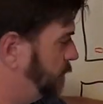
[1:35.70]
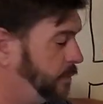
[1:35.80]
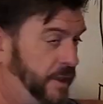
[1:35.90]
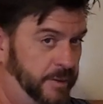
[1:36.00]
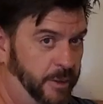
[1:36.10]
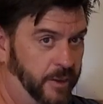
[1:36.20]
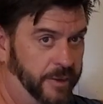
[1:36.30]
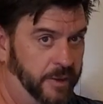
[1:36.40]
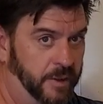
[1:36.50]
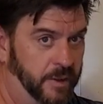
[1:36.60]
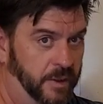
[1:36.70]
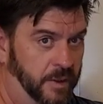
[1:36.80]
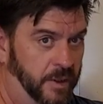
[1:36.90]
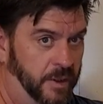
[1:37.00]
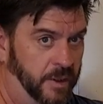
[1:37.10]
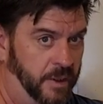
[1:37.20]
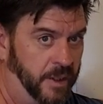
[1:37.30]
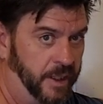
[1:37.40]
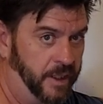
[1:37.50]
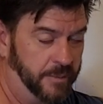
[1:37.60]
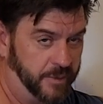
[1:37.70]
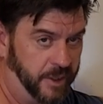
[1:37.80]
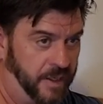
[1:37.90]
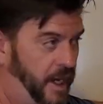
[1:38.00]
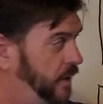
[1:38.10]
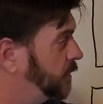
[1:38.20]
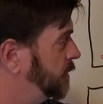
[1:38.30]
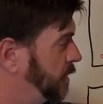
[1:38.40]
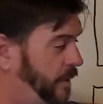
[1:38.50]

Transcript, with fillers: home is built, it comes with a title.